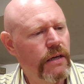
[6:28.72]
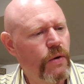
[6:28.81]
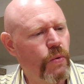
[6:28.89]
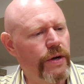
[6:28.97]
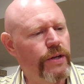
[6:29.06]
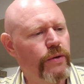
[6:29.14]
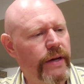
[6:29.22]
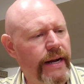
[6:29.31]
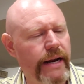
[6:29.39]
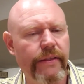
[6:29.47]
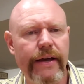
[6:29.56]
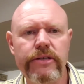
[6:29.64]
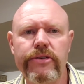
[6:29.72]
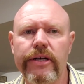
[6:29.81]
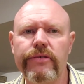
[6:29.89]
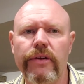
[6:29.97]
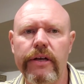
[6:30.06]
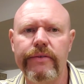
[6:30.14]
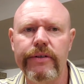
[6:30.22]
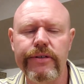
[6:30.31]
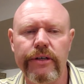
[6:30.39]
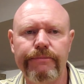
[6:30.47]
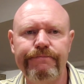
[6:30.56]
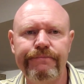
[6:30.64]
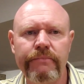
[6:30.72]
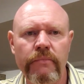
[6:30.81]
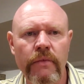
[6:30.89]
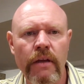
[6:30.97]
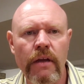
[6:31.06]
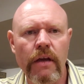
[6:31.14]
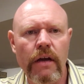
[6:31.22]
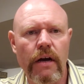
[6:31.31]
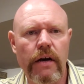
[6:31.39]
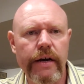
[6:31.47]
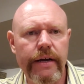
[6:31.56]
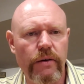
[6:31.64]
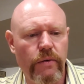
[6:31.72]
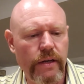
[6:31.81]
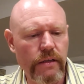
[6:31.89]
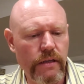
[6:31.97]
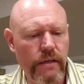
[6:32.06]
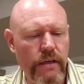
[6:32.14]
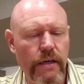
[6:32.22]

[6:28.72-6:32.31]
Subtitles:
what you get out of that stress flavor. So, all right, well,